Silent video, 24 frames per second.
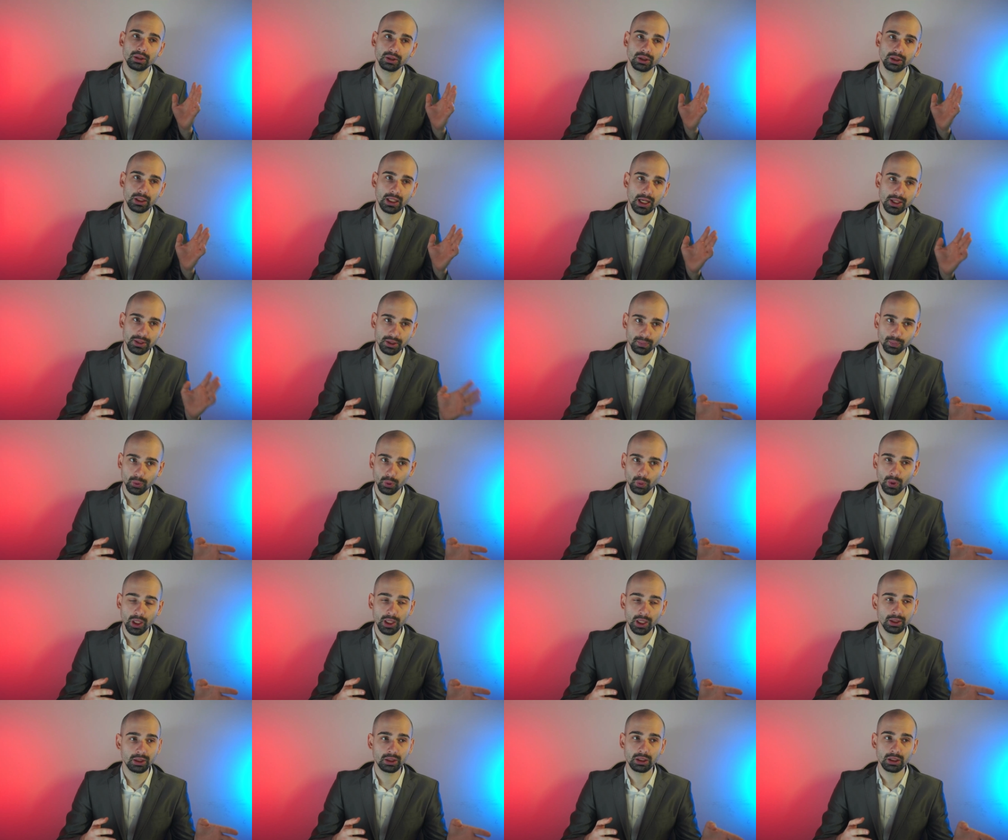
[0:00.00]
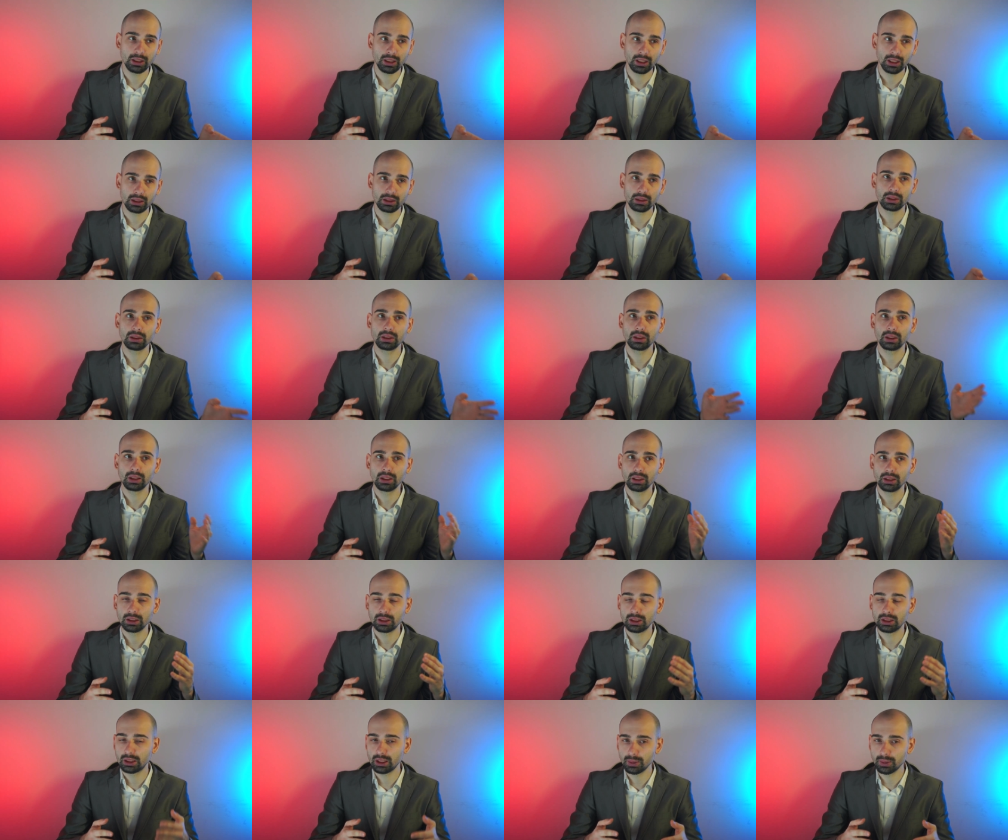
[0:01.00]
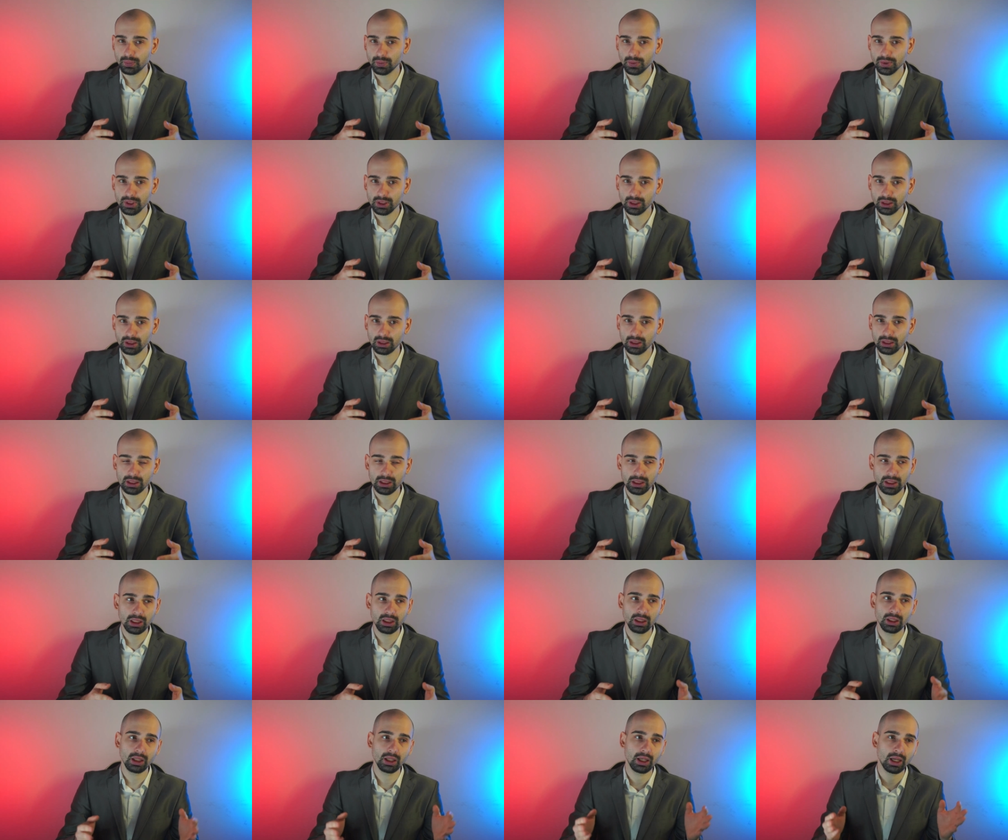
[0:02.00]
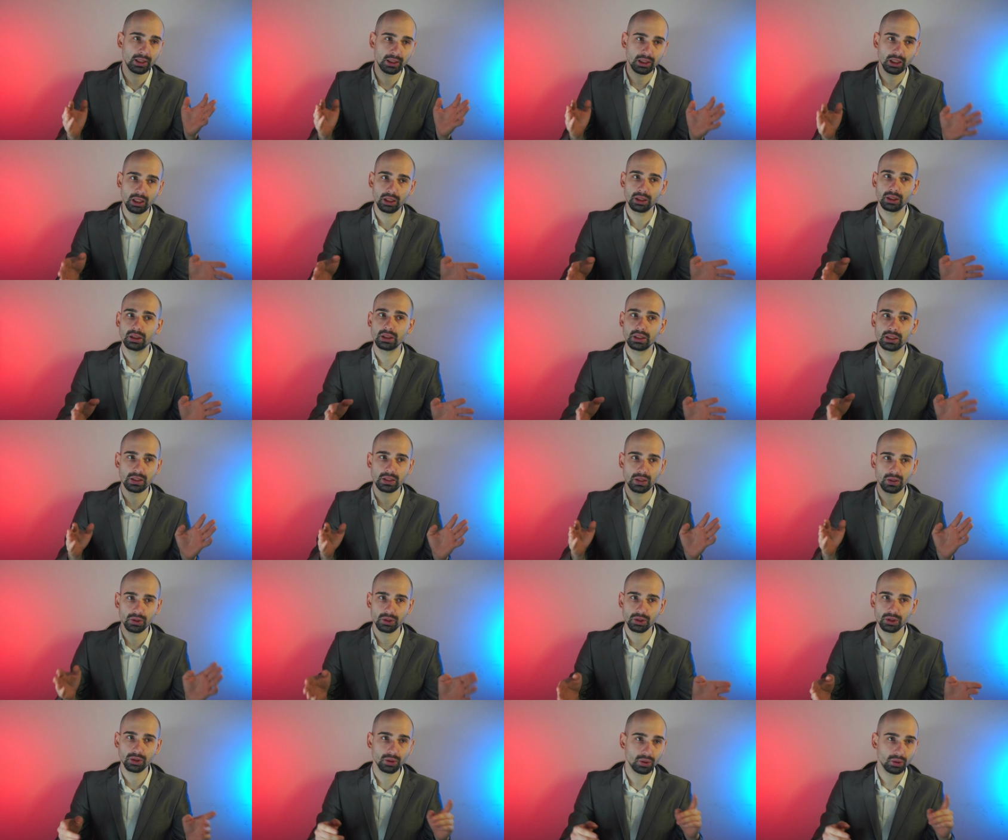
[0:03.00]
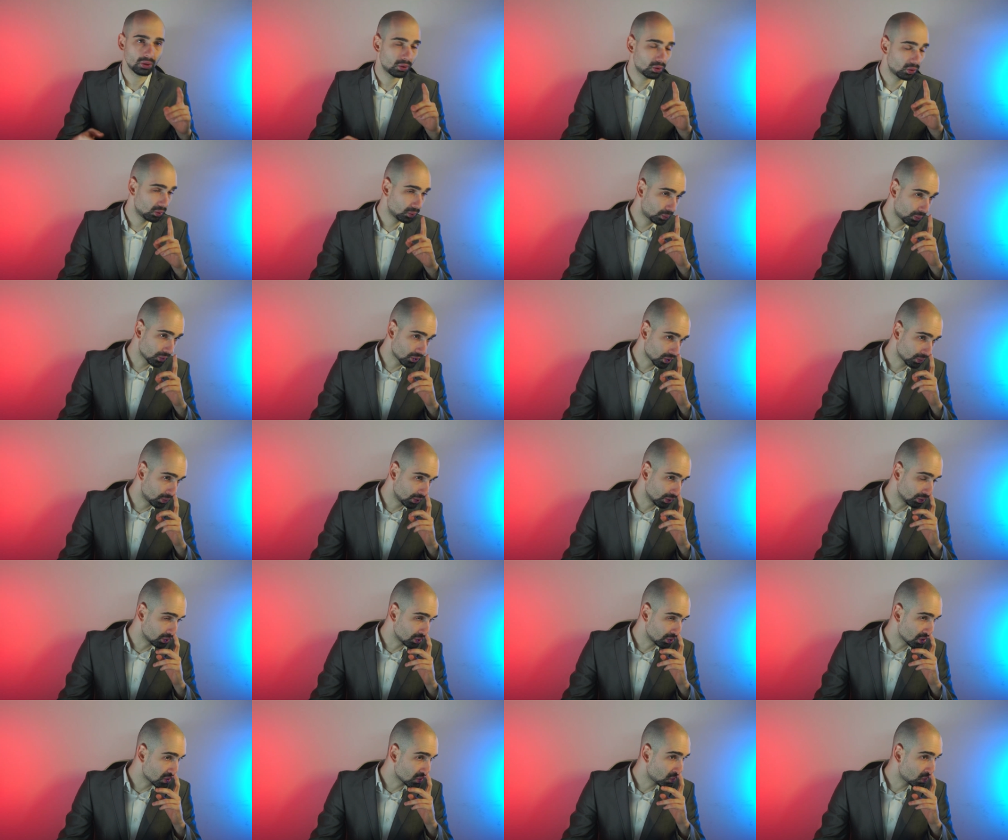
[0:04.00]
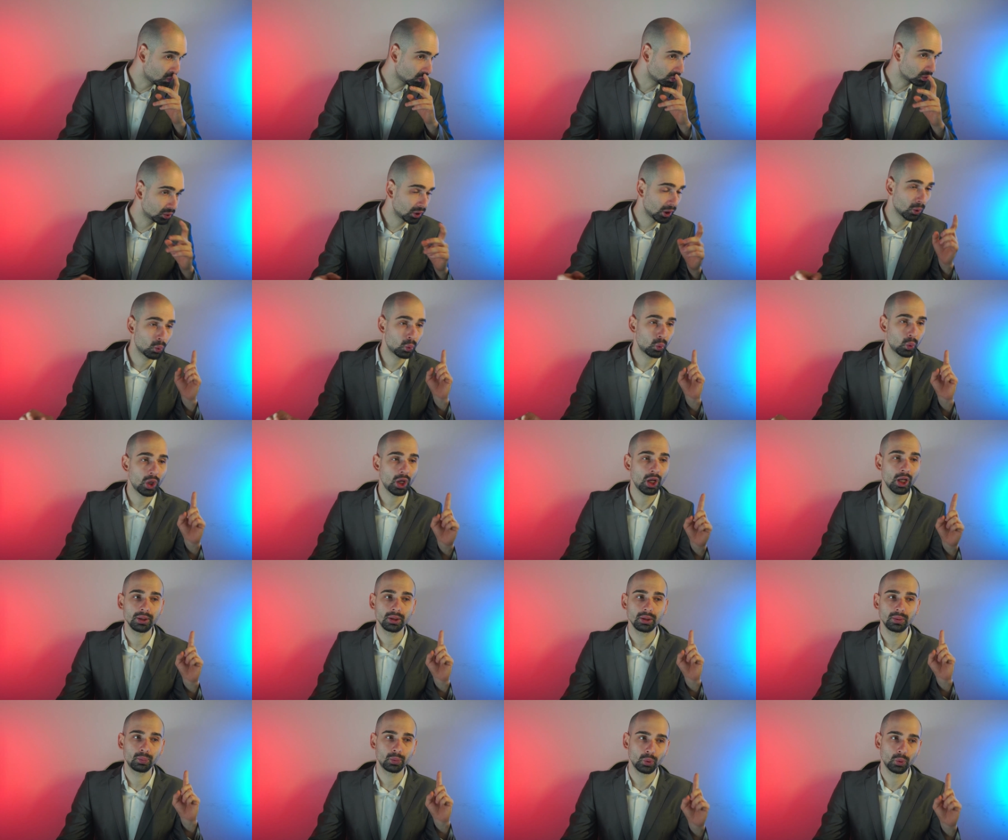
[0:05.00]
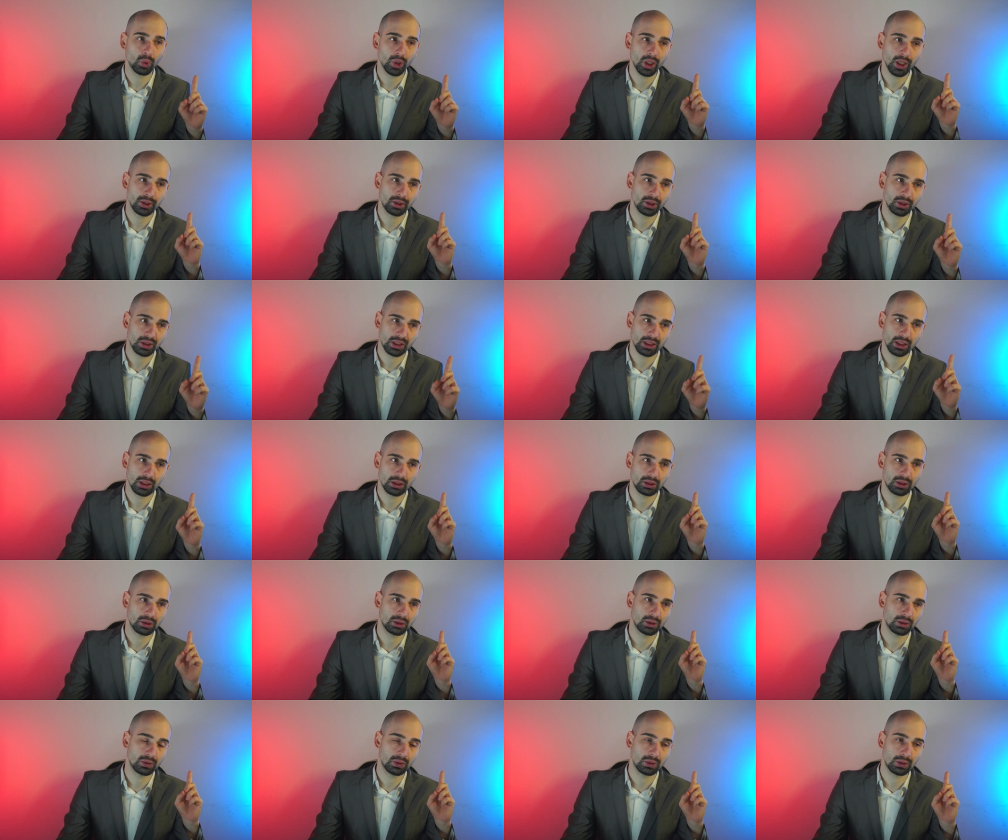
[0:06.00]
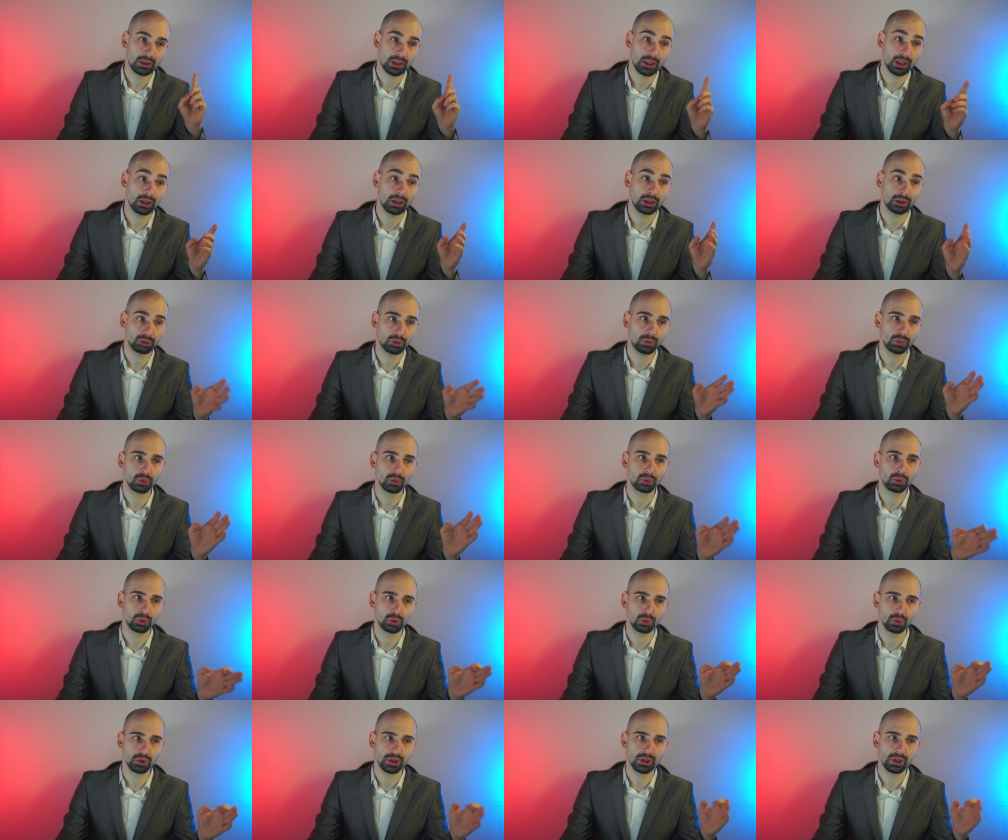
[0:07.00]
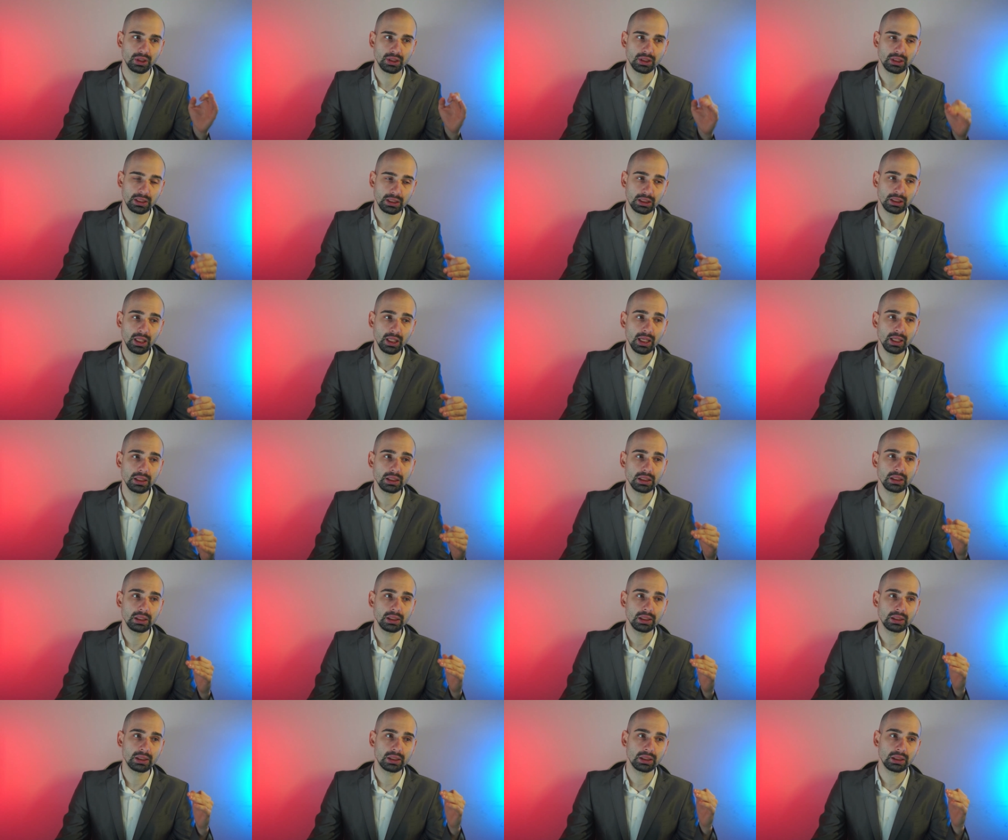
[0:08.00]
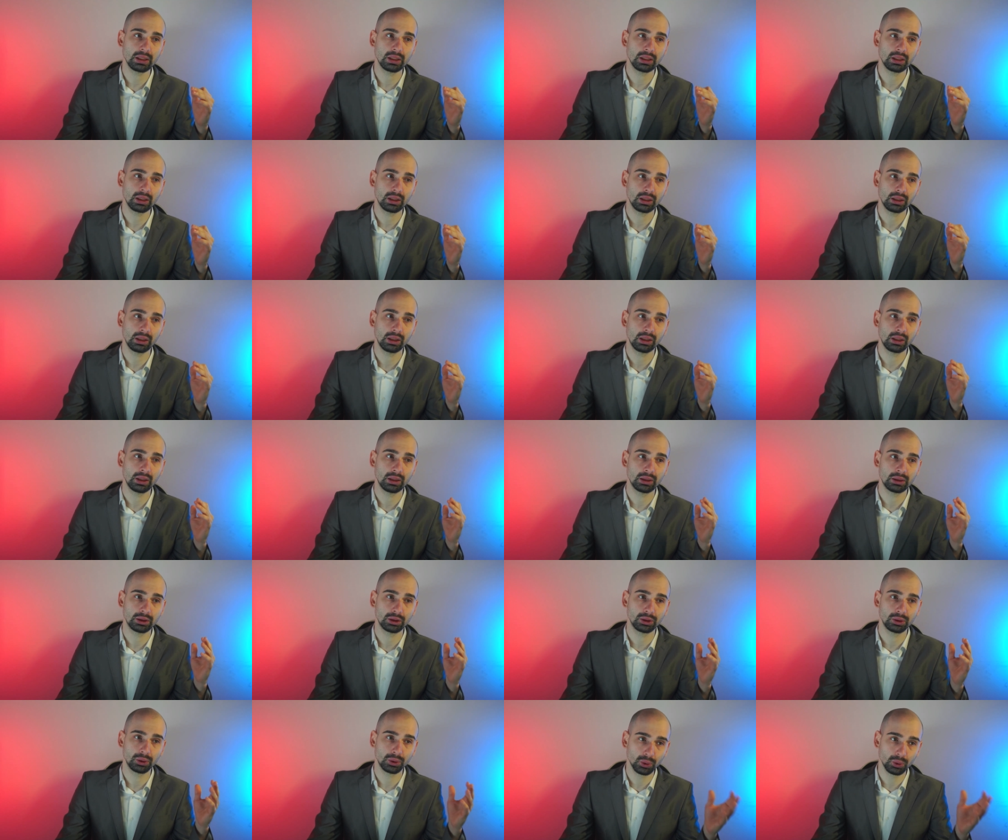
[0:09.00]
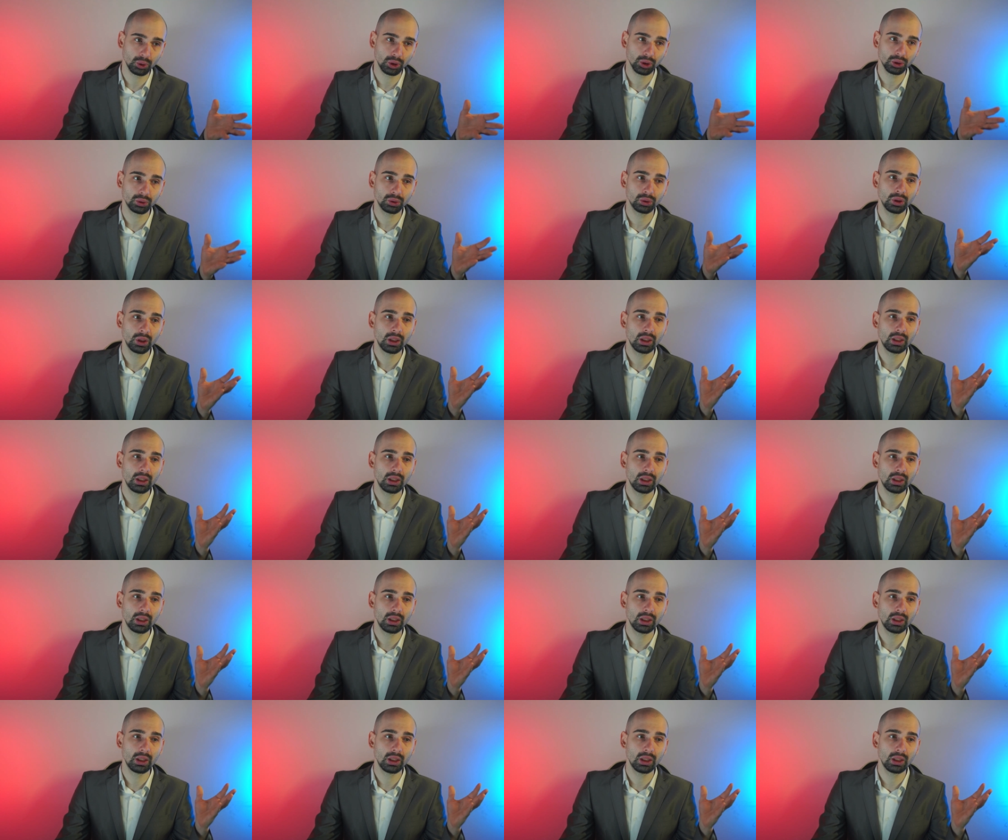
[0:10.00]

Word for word: doesn't provide it yet. DeepSeek, again, there is no possibilities. Only one provider that uh, can allow you to do this these days, it's a uh, Google